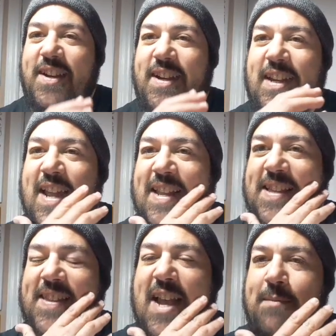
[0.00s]
A lot of
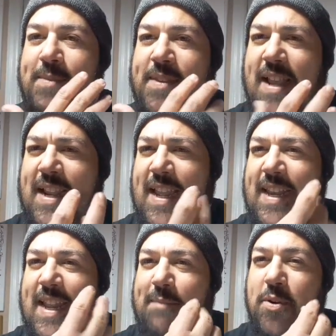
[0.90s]
the times I
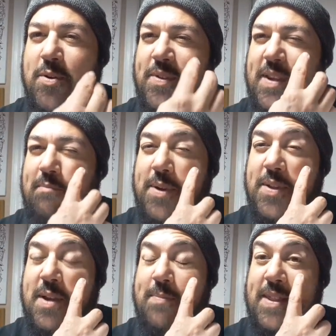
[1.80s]
get like protein
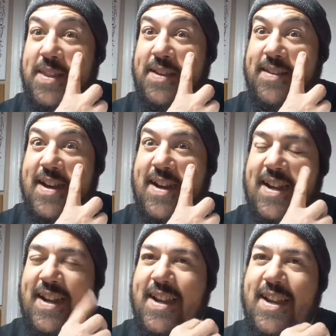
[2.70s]
buildup in this
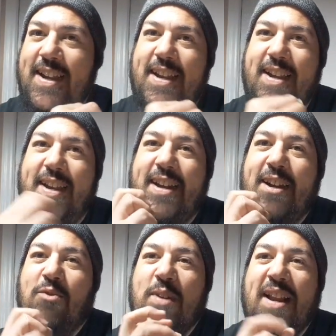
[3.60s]
eye
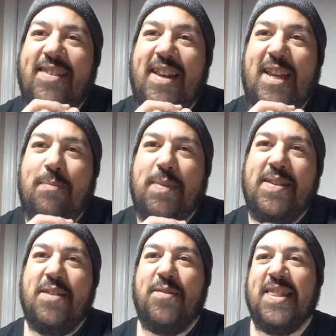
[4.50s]
when I sleep and
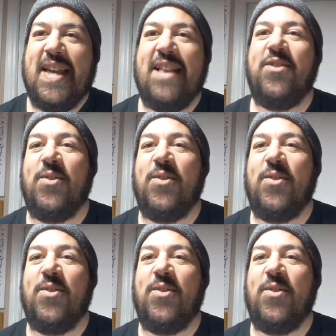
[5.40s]
stuff like that.